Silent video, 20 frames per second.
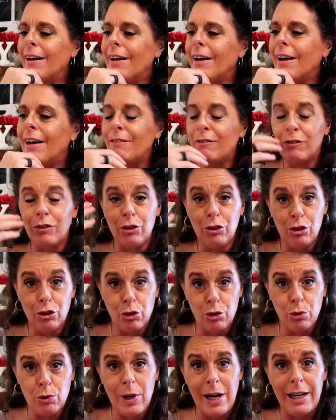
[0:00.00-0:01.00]
of
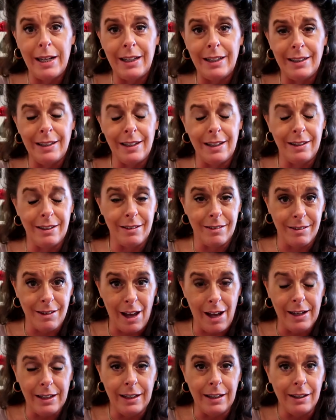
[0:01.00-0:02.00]
creating and
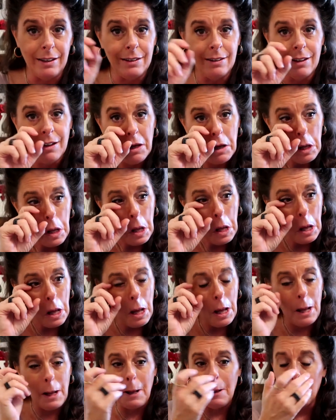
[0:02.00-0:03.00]
designing,
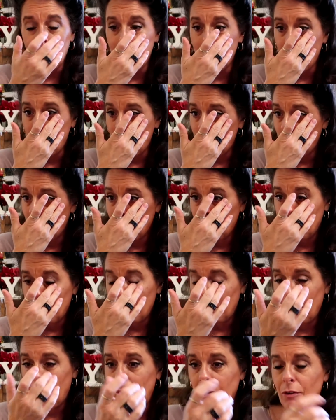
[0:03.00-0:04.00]
I've
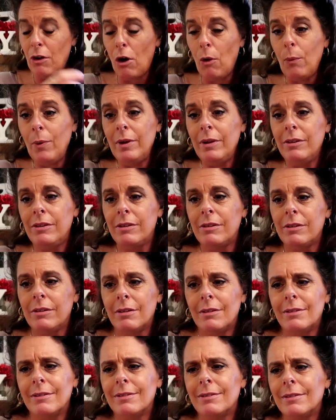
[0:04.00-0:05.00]
always,
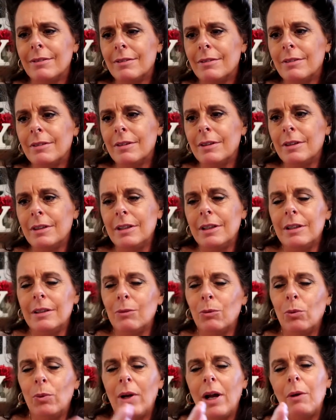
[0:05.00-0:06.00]

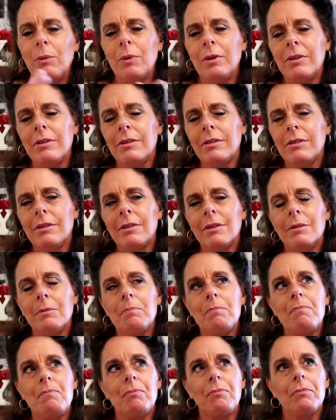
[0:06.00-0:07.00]
when
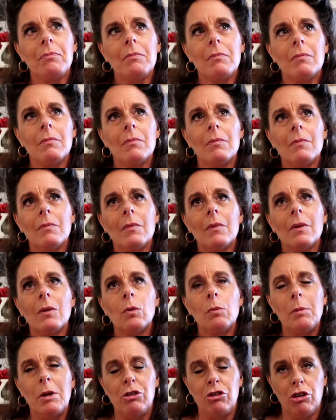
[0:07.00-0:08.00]

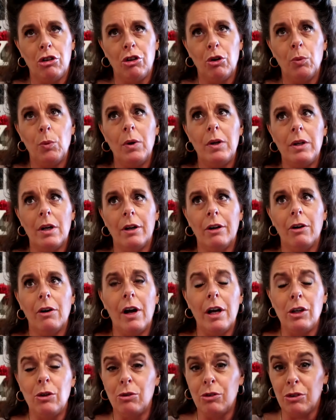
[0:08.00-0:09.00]
my children were younger,
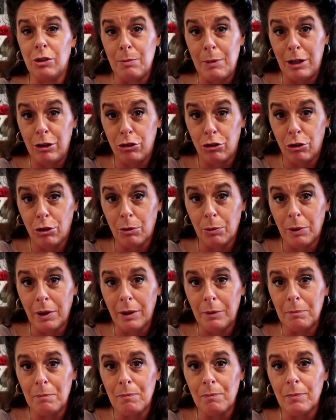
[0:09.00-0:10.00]
I used to make
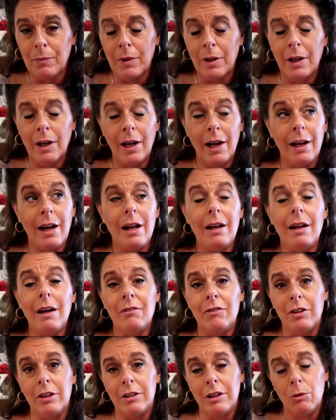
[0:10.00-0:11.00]
jewelry. And I
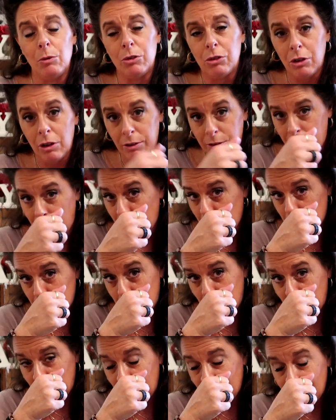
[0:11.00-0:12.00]
loved it. It was good
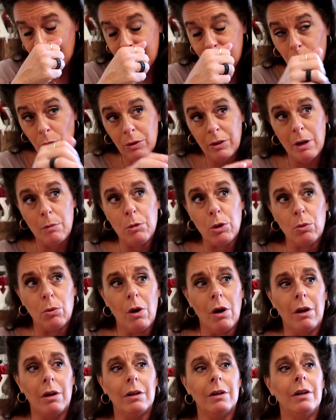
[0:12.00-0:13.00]
therapy. And don't get me
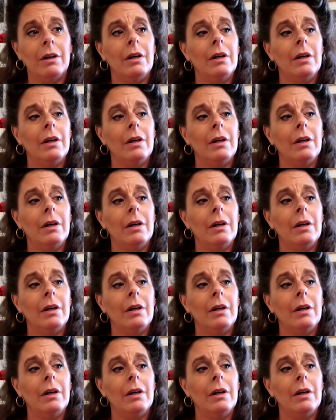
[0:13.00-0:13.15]
wrong.